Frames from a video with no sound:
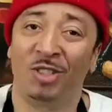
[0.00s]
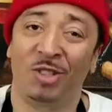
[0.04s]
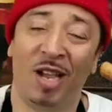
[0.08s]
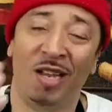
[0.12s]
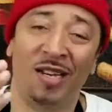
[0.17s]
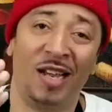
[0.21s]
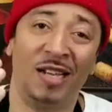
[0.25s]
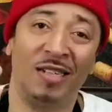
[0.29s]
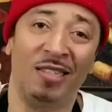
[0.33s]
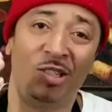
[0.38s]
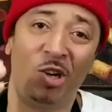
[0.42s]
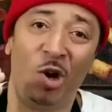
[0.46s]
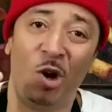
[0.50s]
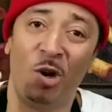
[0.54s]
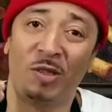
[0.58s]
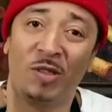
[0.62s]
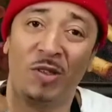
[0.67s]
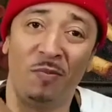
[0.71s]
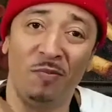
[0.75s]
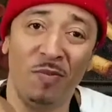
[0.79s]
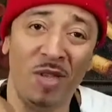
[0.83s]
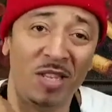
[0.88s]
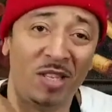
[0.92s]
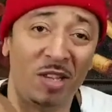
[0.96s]
trying to
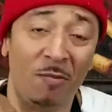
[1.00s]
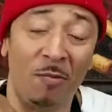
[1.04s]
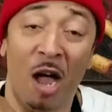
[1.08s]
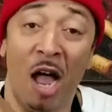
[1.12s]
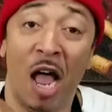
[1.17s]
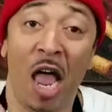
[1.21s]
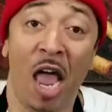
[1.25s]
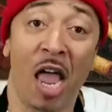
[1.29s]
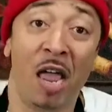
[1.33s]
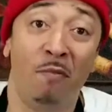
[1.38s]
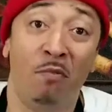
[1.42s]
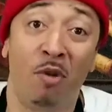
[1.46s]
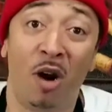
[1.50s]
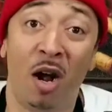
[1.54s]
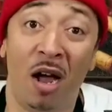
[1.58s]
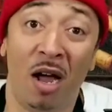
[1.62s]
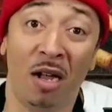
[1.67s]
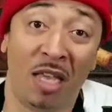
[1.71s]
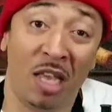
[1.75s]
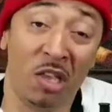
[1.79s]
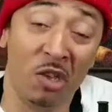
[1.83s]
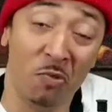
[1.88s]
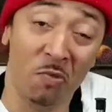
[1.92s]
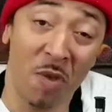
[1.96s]
talk to me, To my, hey,
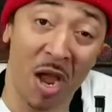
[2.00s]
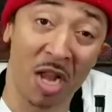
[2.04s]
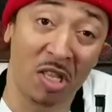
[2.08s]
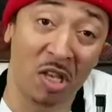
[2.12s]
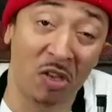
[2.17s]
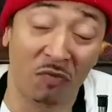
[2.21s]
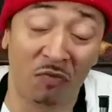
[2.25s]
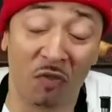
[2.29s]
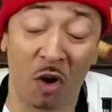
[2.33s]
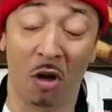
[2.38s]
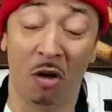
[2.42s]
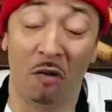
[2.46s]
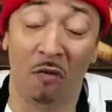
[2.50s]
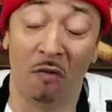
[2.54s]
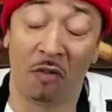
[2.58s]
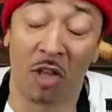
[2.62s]
bro, can you make this?